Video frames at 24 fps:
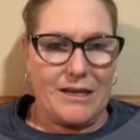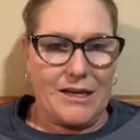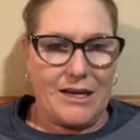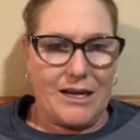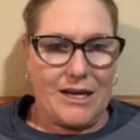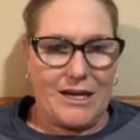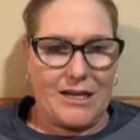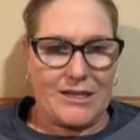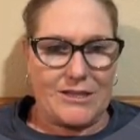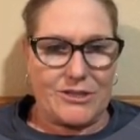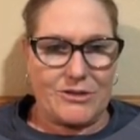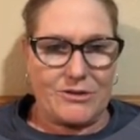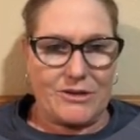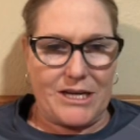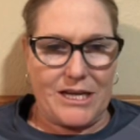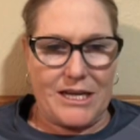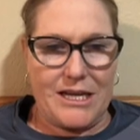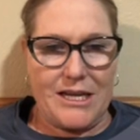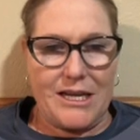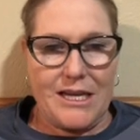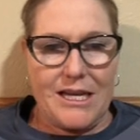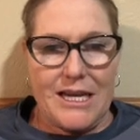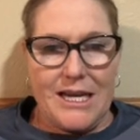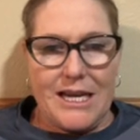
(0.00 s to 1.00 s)

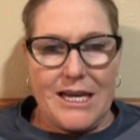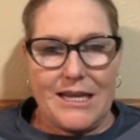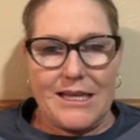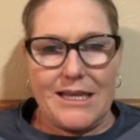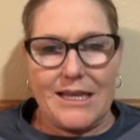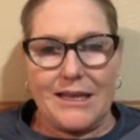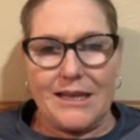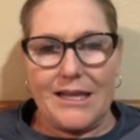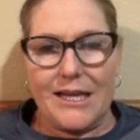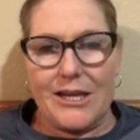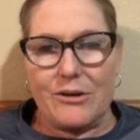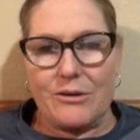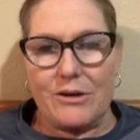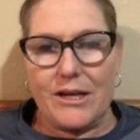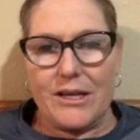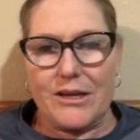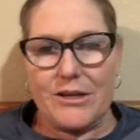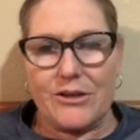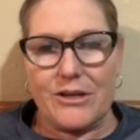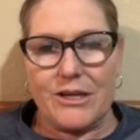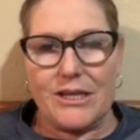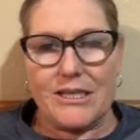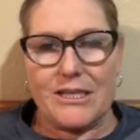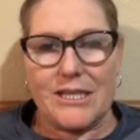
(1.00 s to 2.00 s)
Austria, and then later on
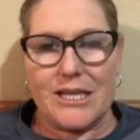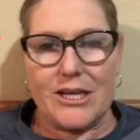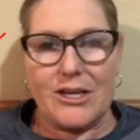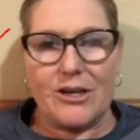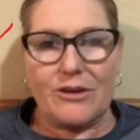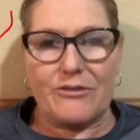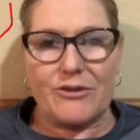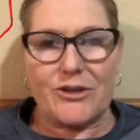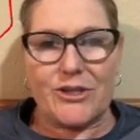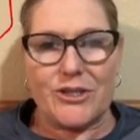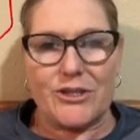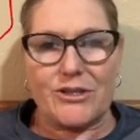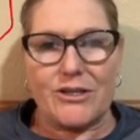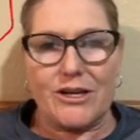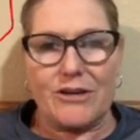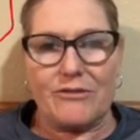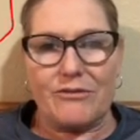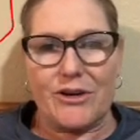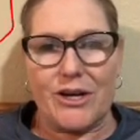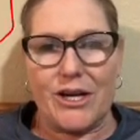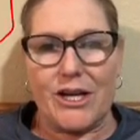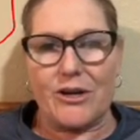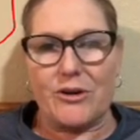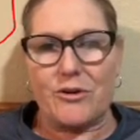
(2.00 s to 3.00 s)
they're going to take
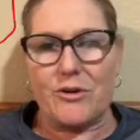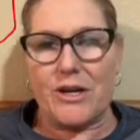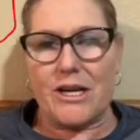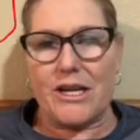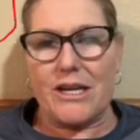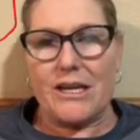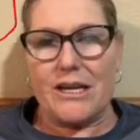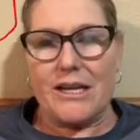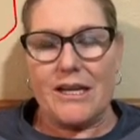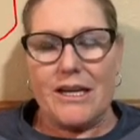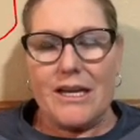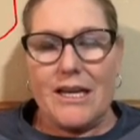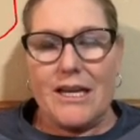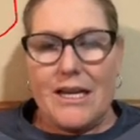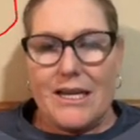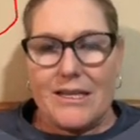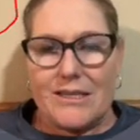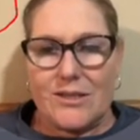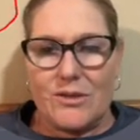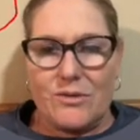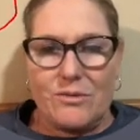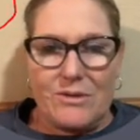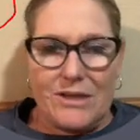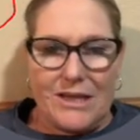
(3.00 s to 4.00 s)
over Hungary.
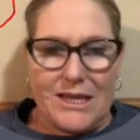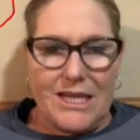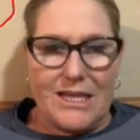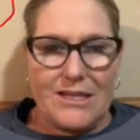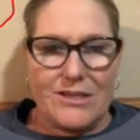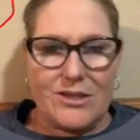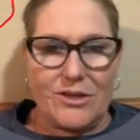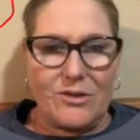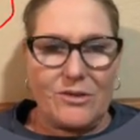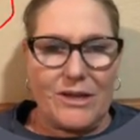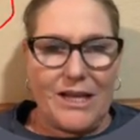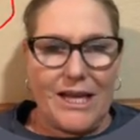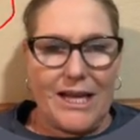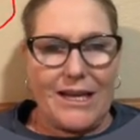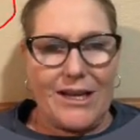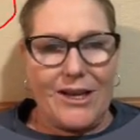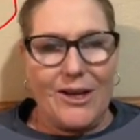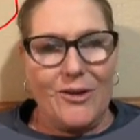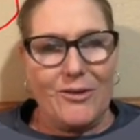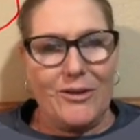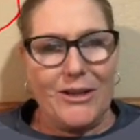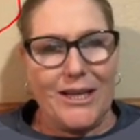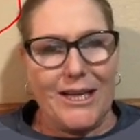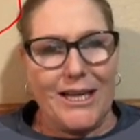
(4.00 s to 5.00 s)
So these are like,
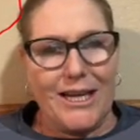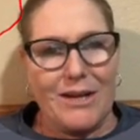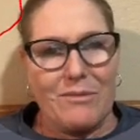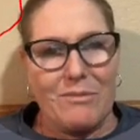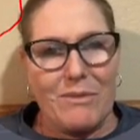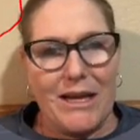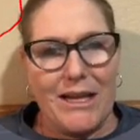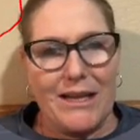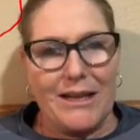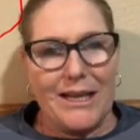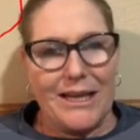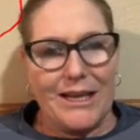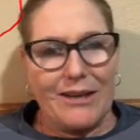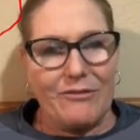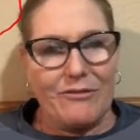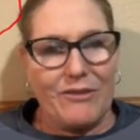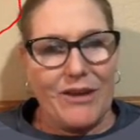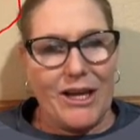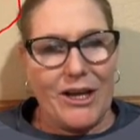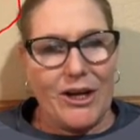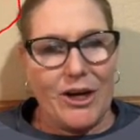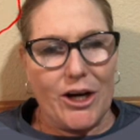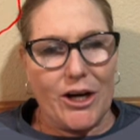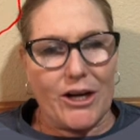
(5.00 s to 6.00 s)
oh, look at, I made like a
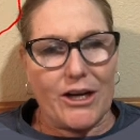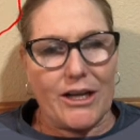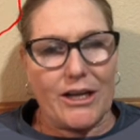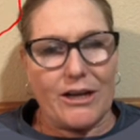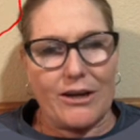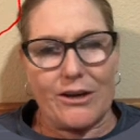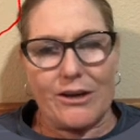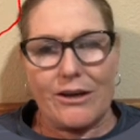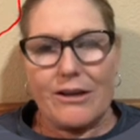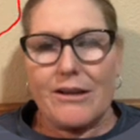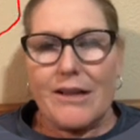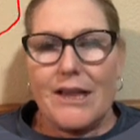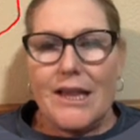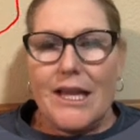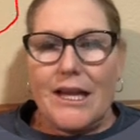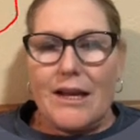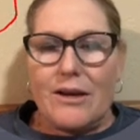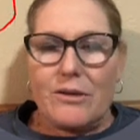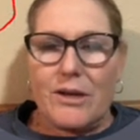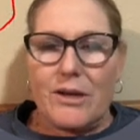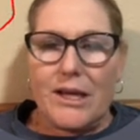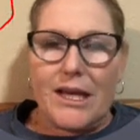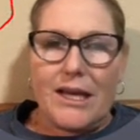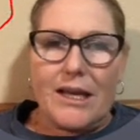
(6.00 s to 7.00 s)
fake heart here.
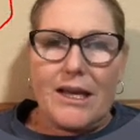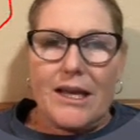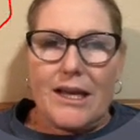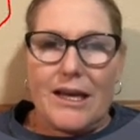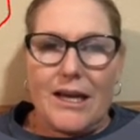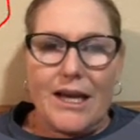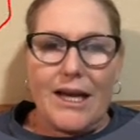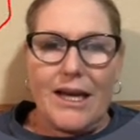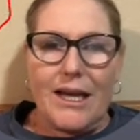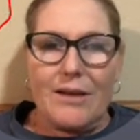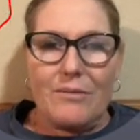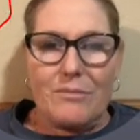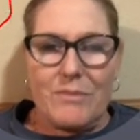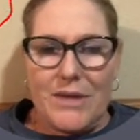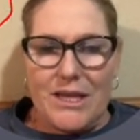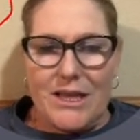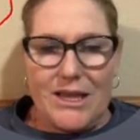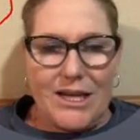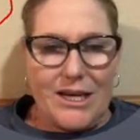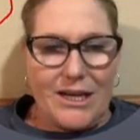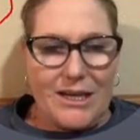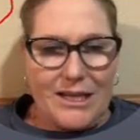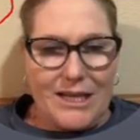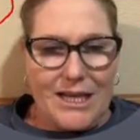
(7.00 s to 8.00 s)
Okay,
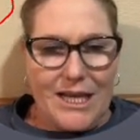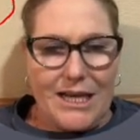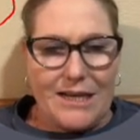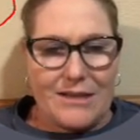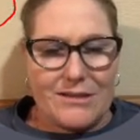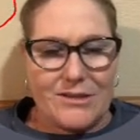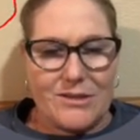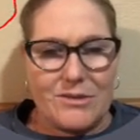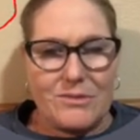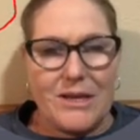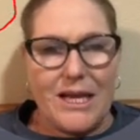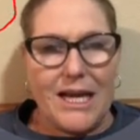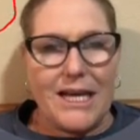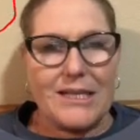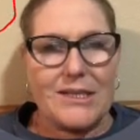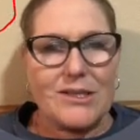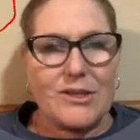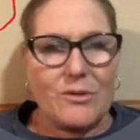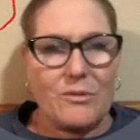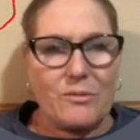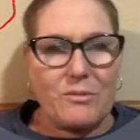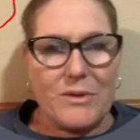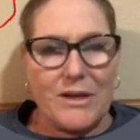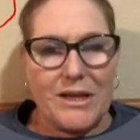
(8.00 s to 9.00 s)
yeah, so that's
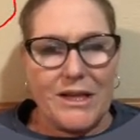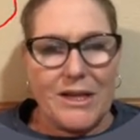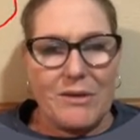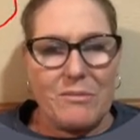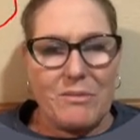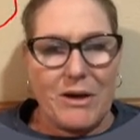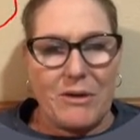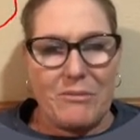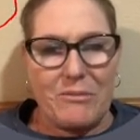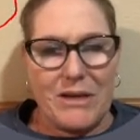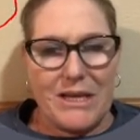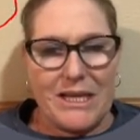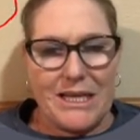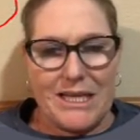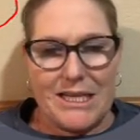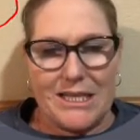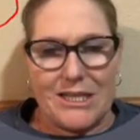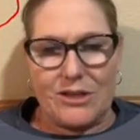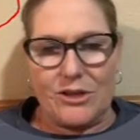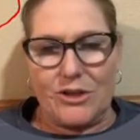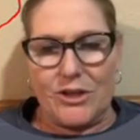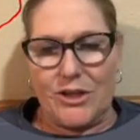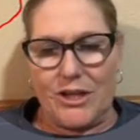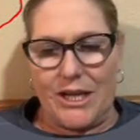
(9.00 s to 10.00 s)
really what we need
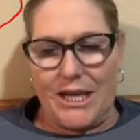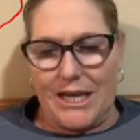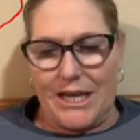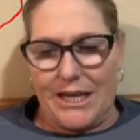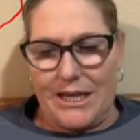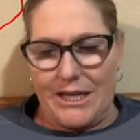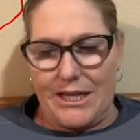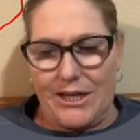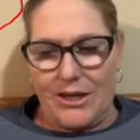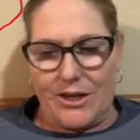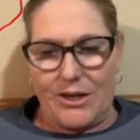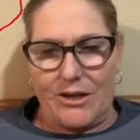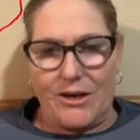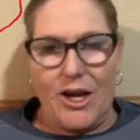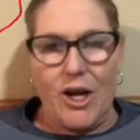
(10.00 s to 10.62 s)
to look at here.